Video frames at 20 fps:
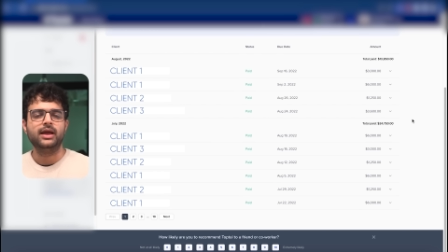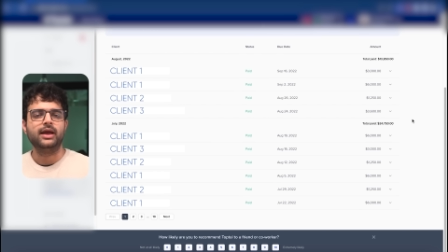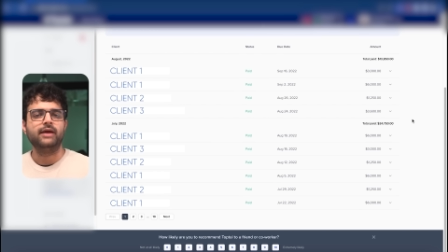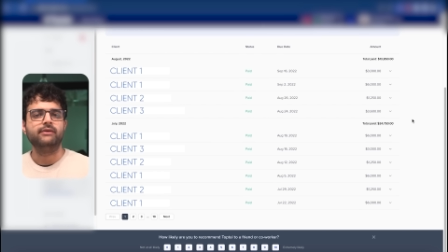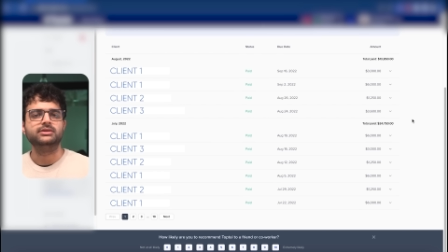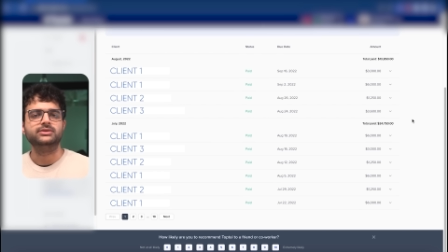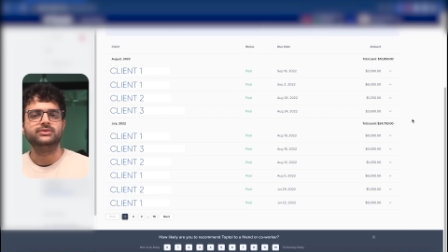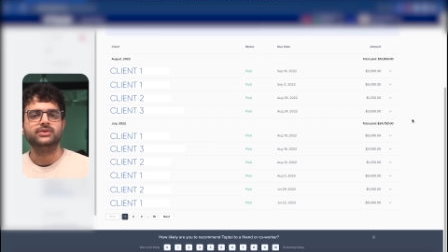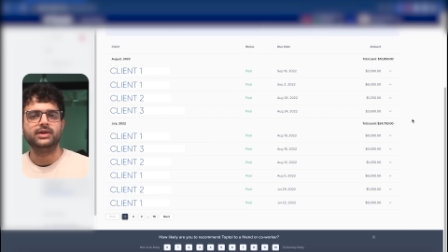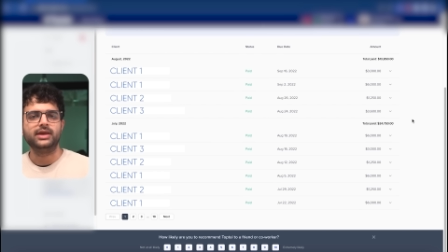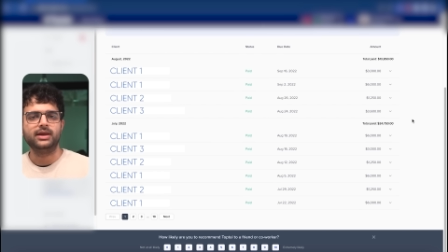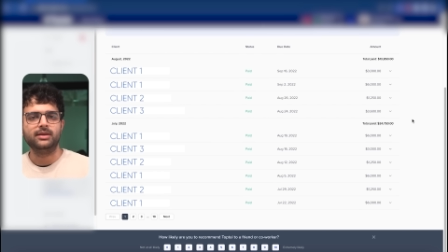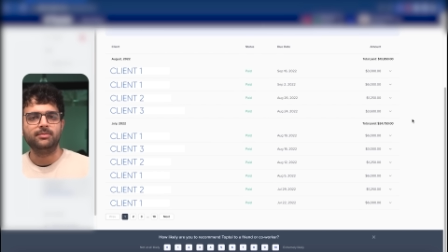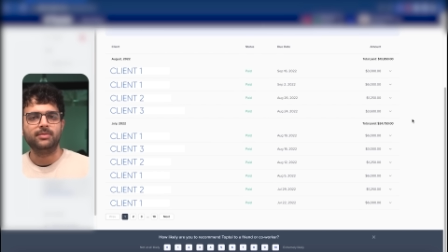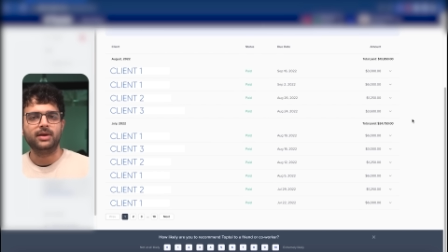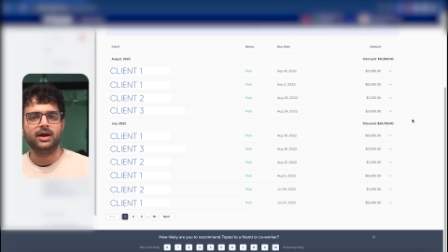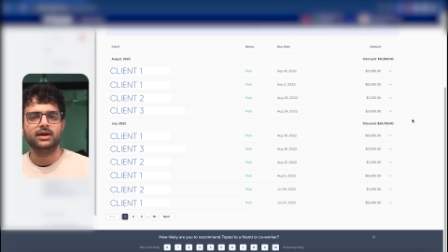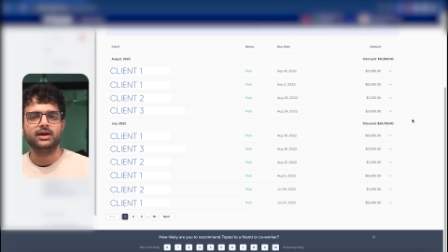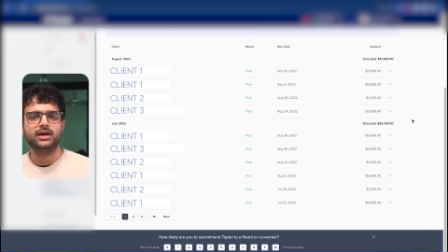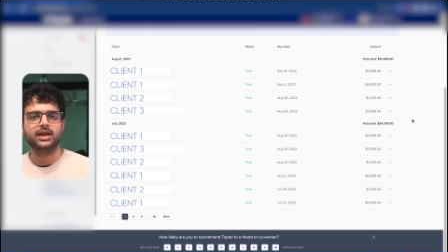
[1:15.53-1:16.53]
I was working
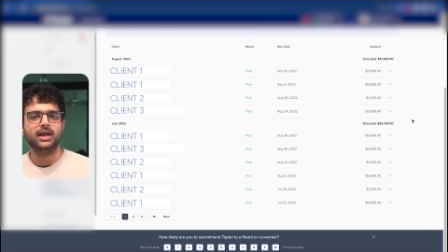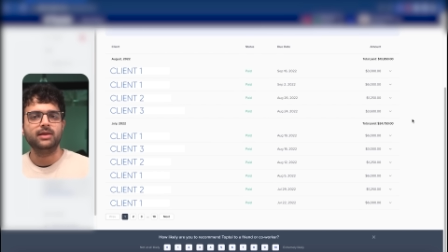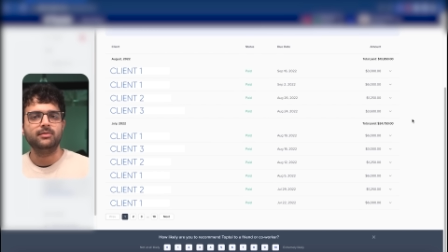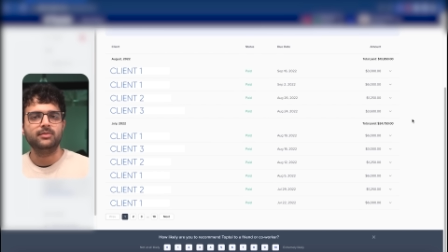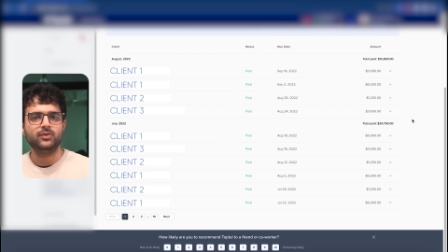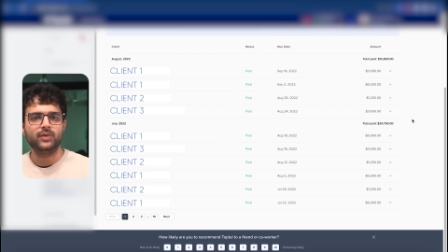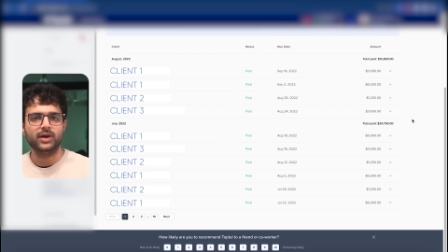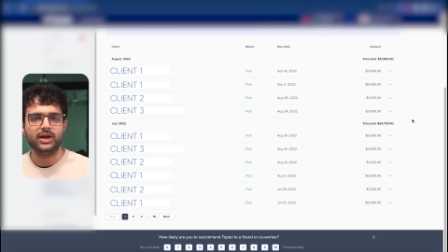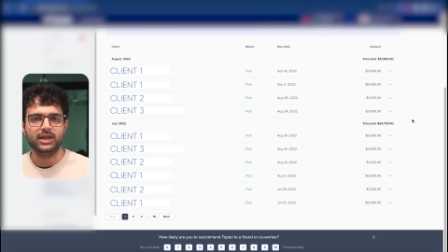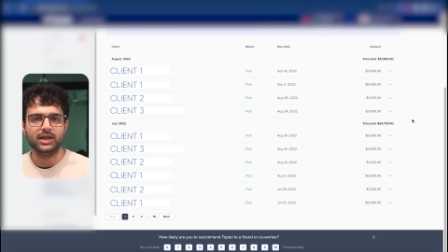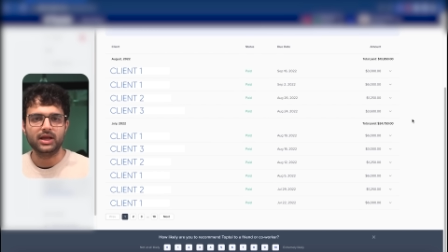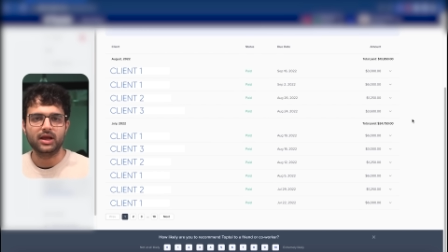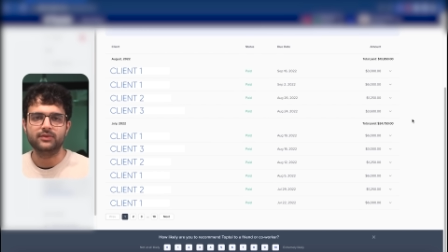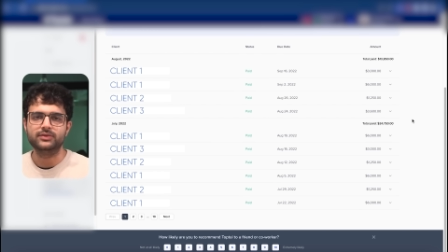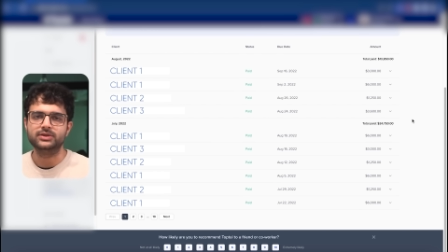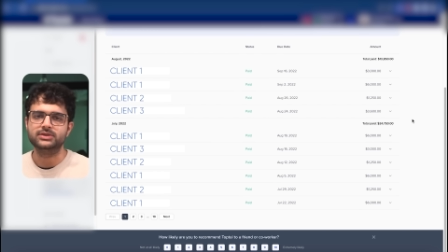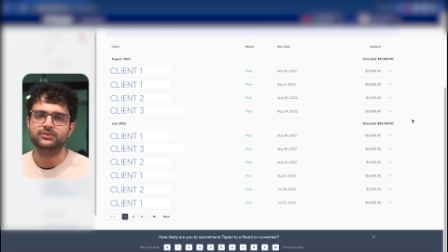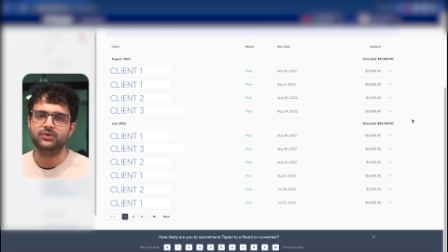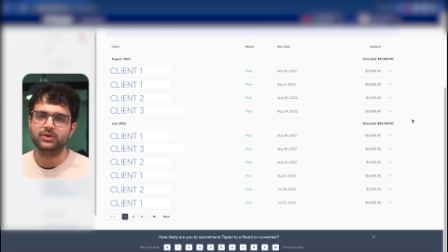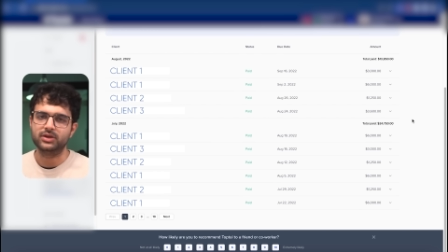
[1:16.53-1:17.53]
part-time 20
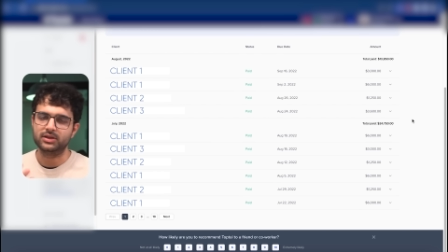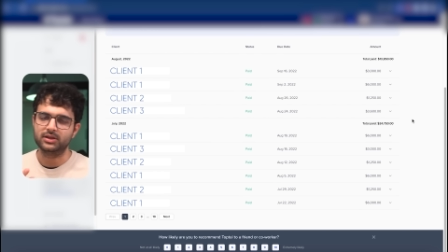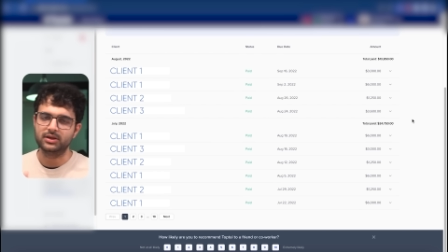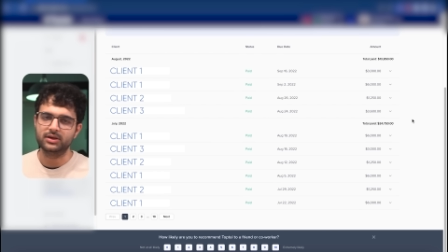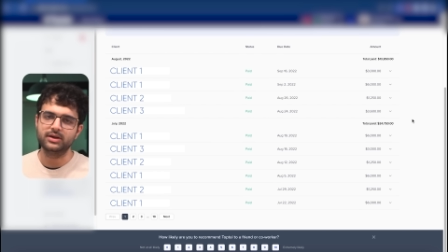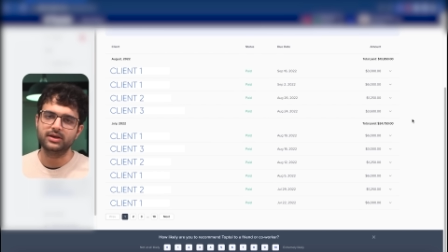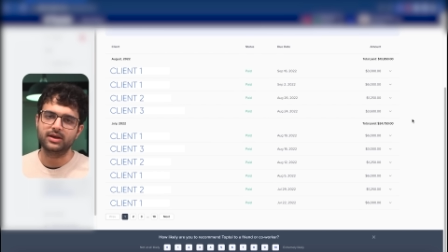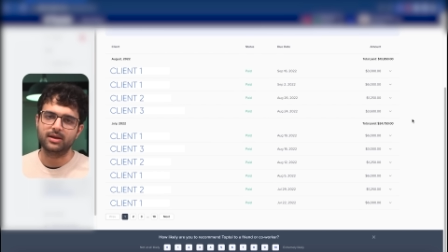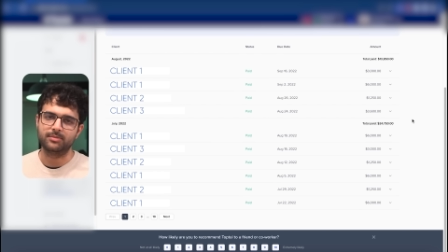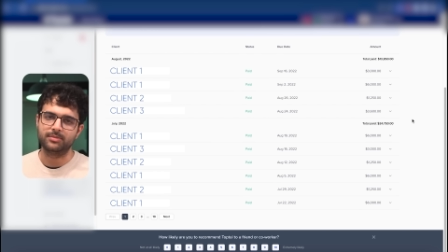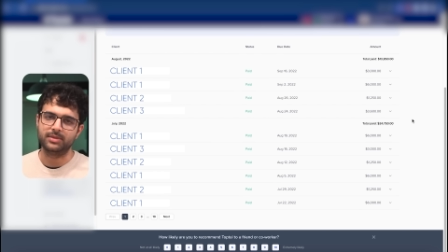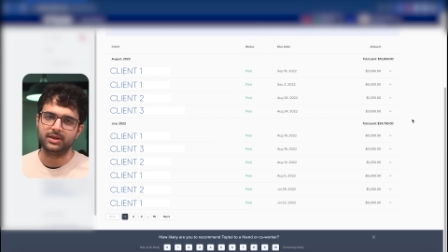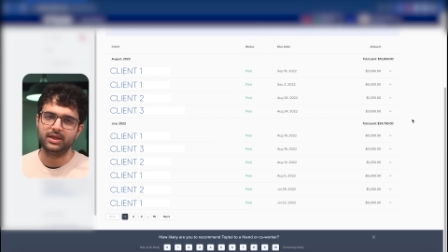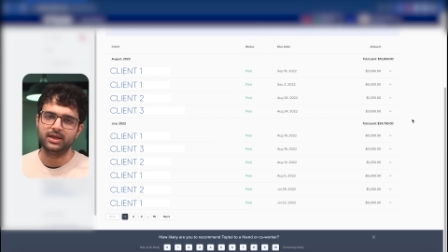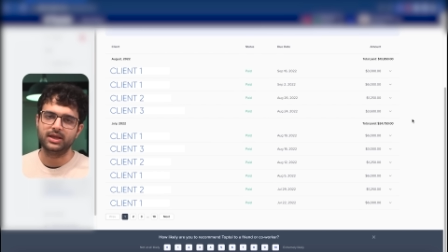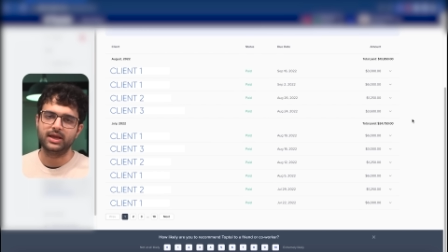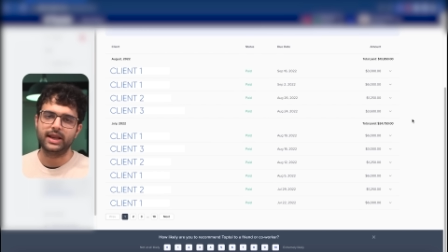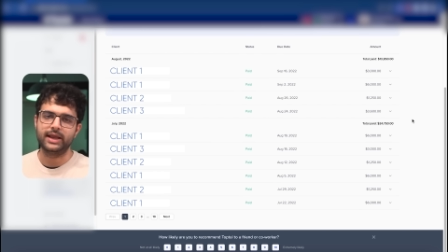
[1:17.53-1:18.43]
hours for a third company,